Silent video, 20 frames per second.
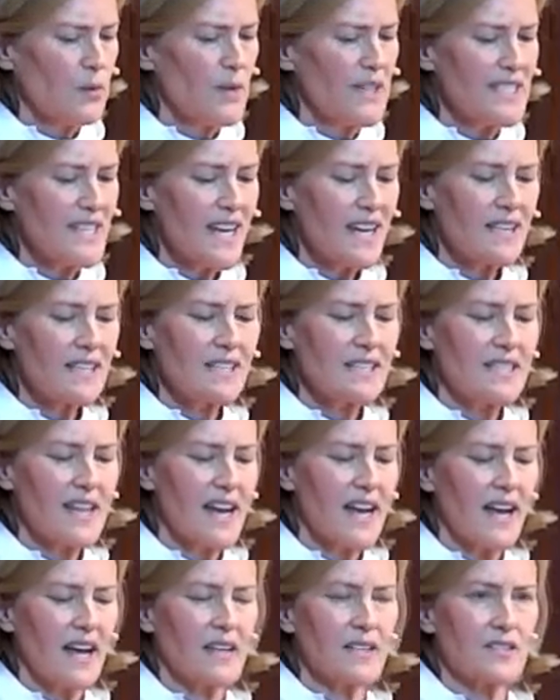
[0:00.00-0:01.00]
we take
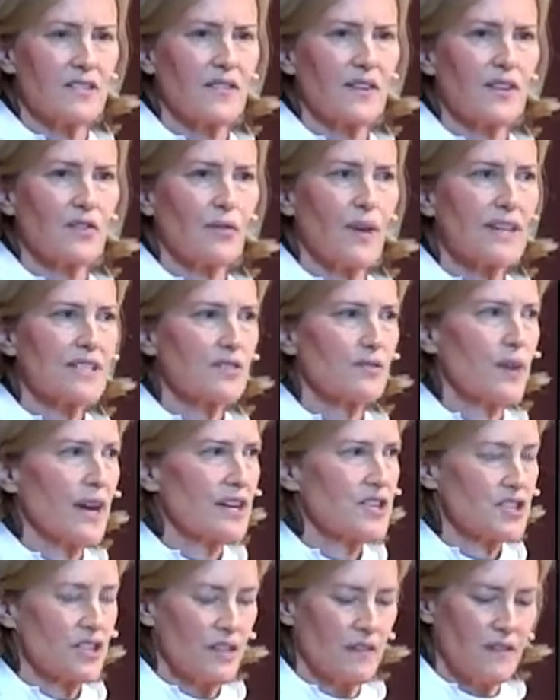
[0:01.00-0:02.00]
stands for the
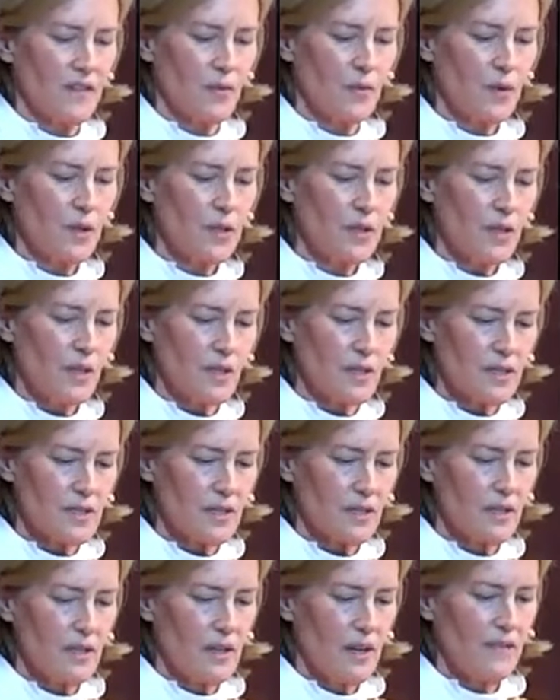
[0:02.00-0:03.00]
resurrection of the
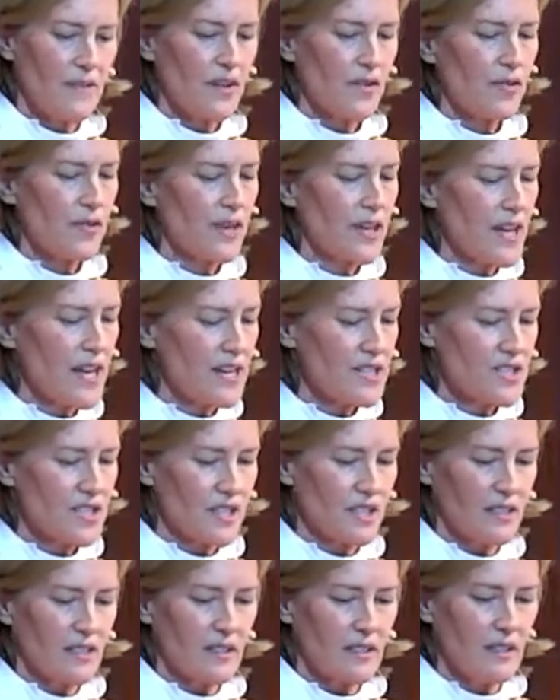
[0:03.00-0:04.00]
world, of the
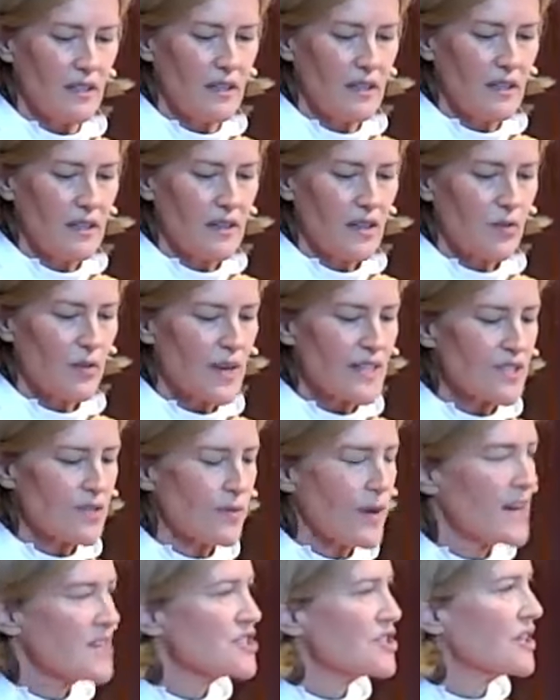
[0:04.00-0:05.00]
creation, the
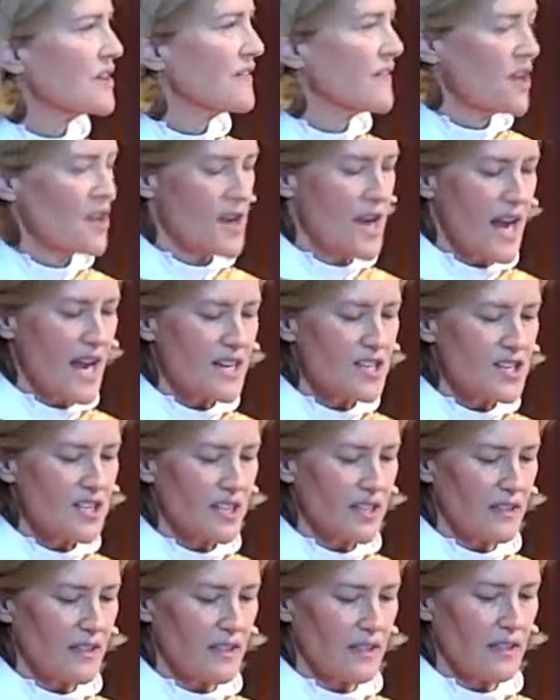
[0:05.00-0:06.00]
resurrection of our
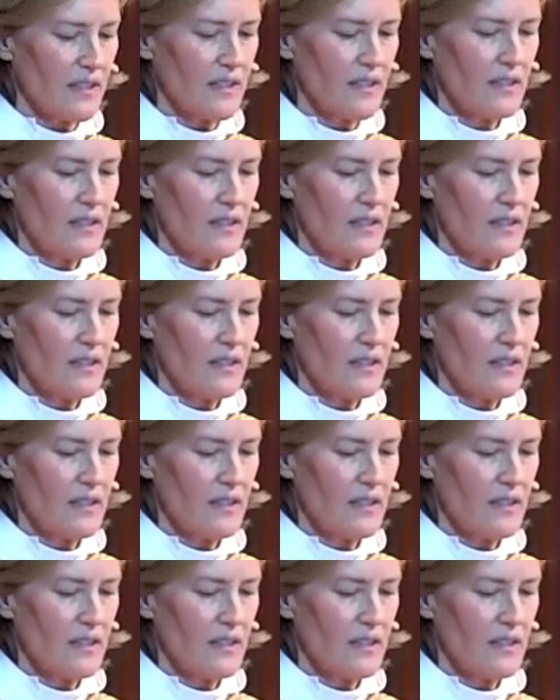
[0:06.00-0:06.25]
nation,